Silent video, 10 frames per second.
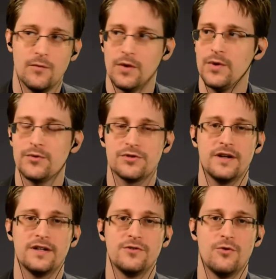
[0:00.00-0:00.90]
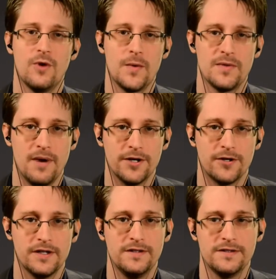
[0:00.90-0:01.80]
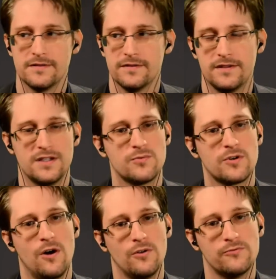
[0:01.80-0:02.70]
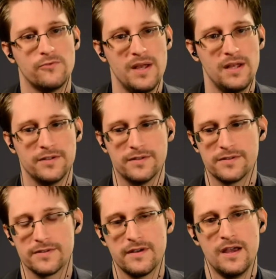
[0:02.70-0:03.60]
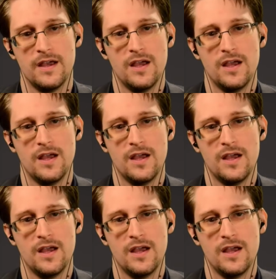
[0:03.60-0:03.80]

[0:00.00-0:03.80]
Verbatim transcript: When we were trying to do away with monarchies, these were called rebellions.